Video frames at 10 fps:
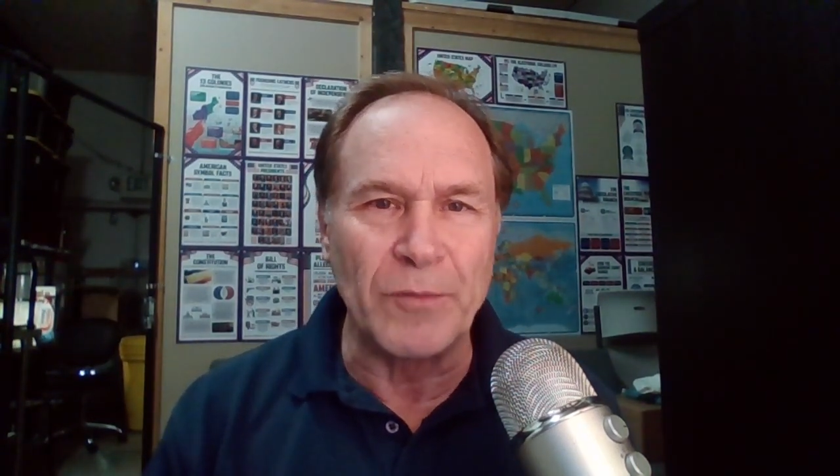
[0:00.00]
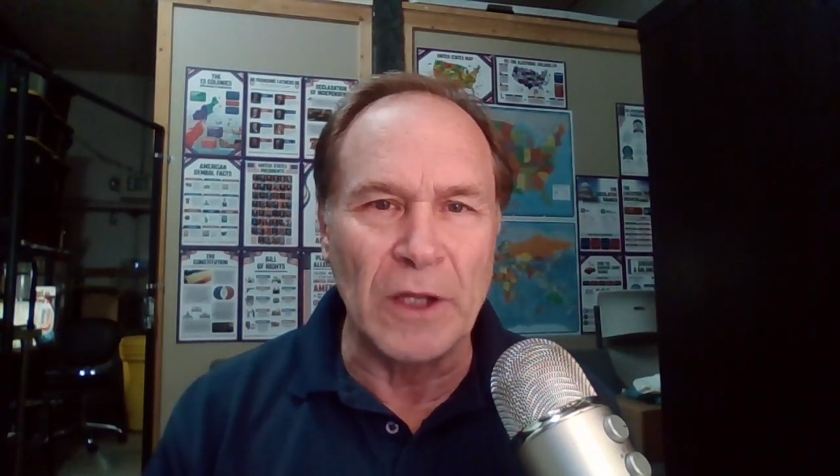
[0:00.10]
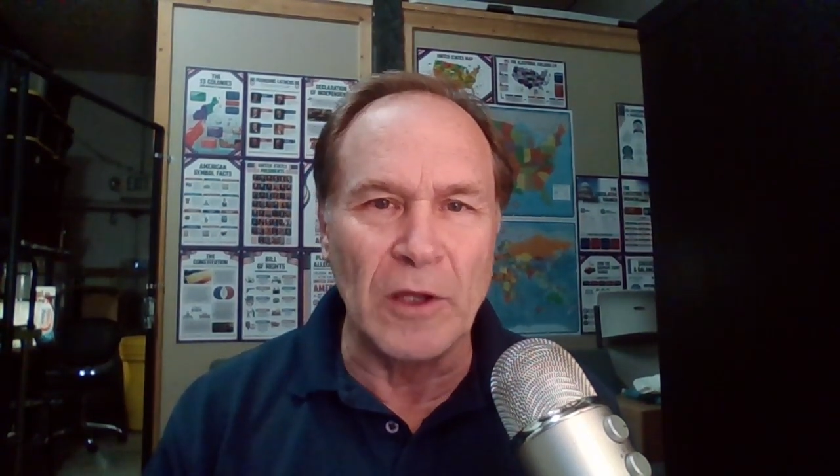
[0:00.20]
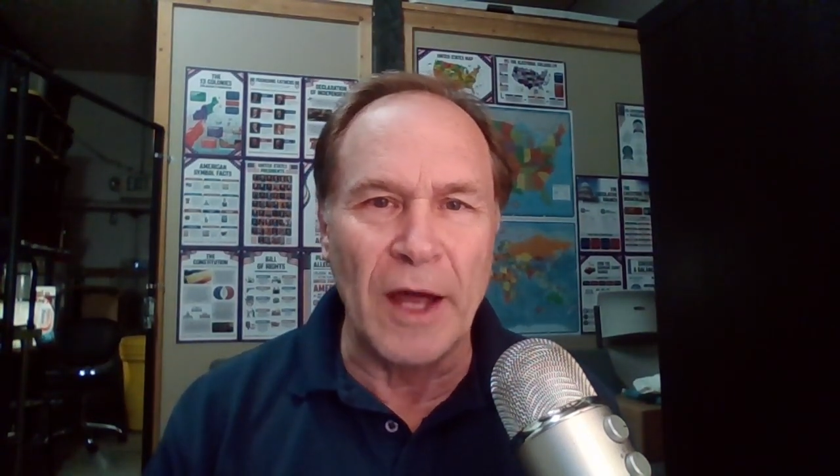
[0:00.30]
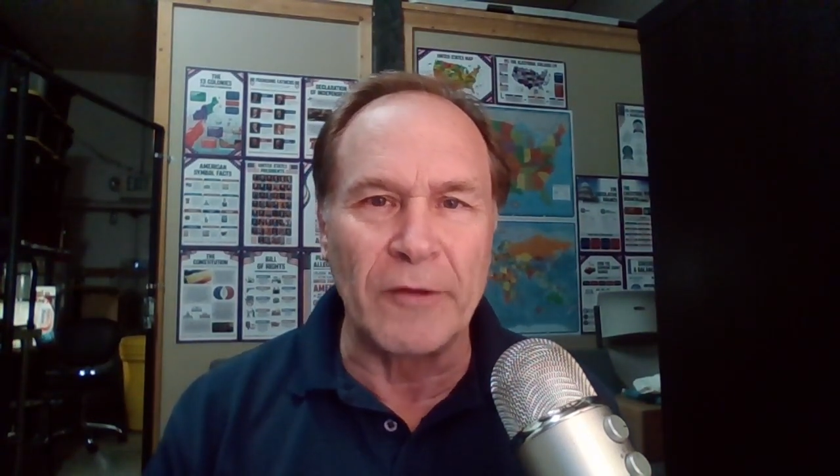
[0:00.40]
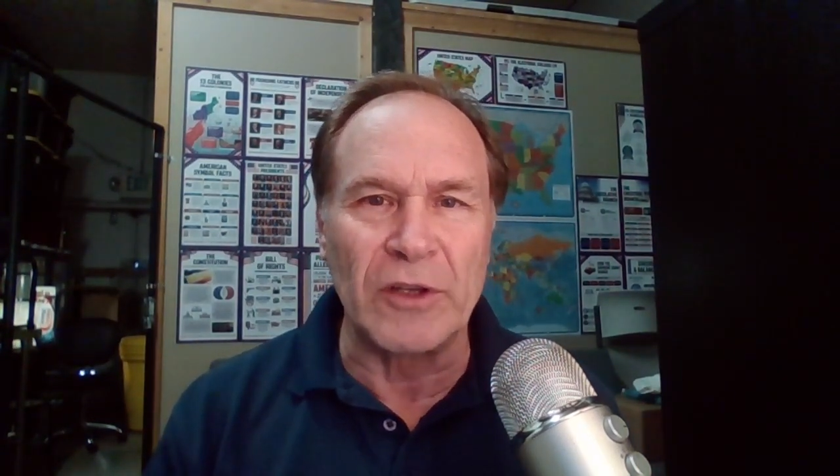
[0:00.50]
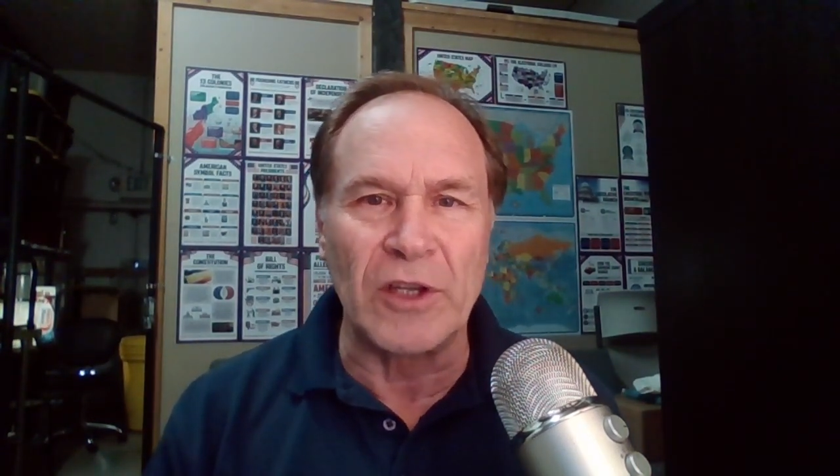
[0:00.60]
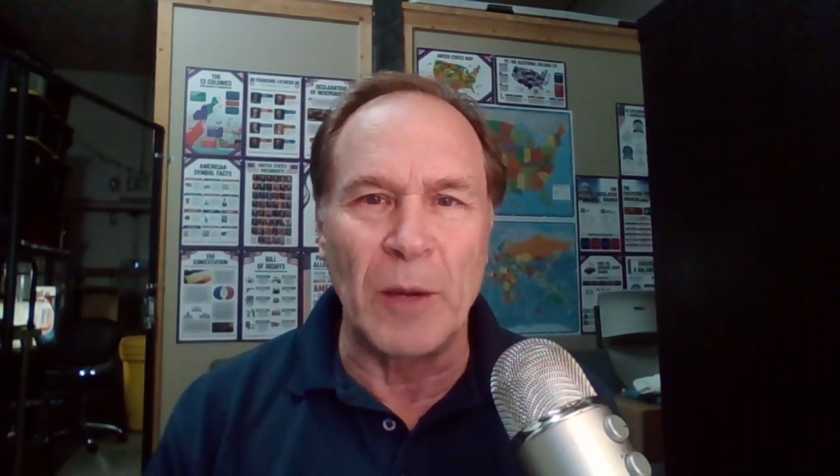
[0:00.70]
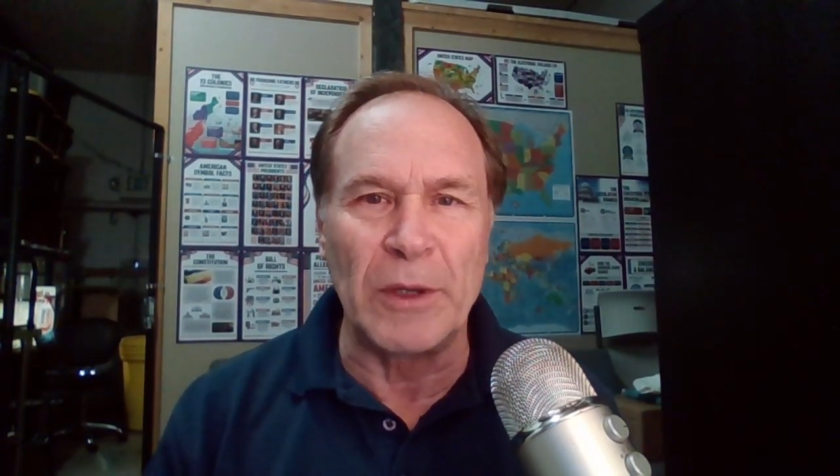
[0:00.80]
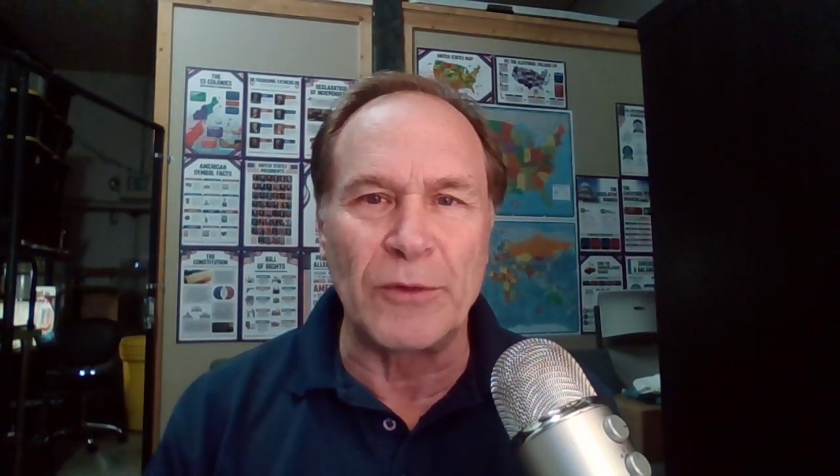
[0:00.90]
a lot of it
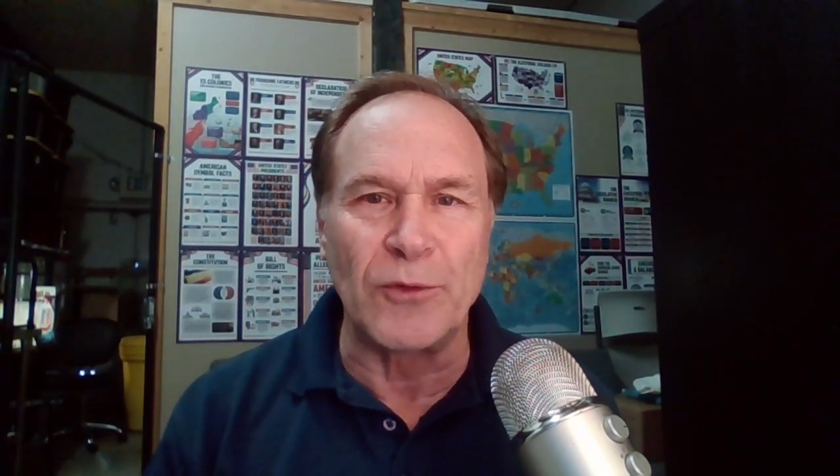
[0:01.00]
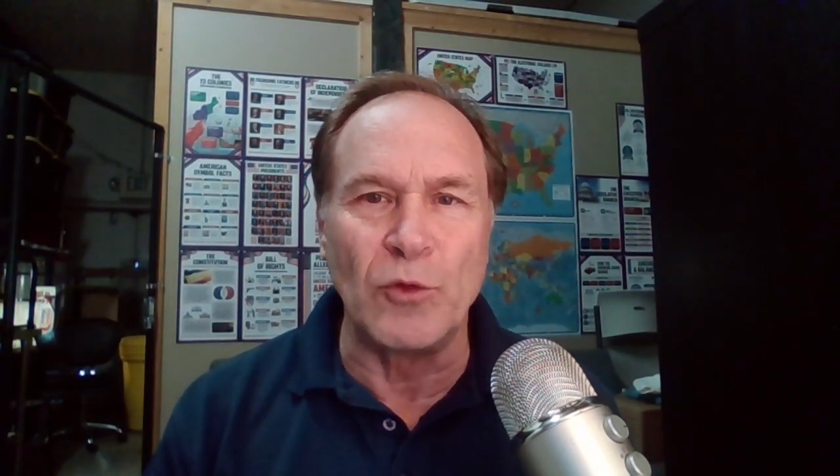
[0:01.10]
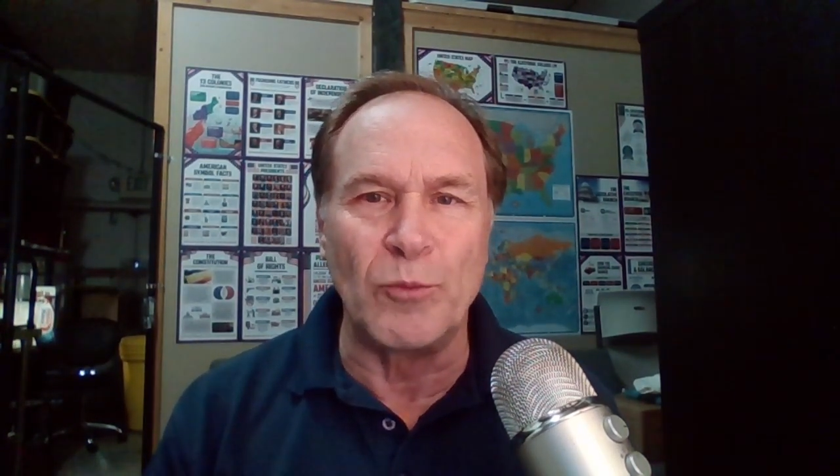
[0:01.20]
coming through